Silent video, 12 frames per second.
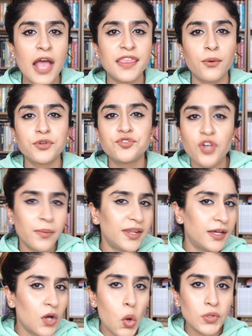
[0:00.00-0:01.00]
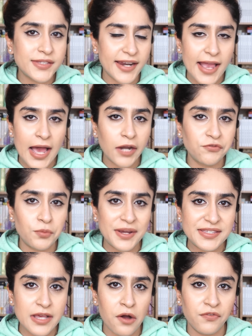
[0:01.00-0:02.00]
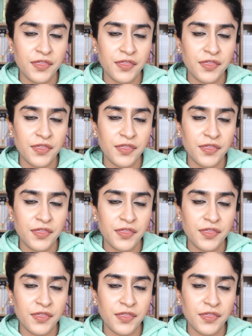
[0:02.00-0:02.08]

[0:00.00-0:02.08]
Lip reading: There were so many goals that I had for myself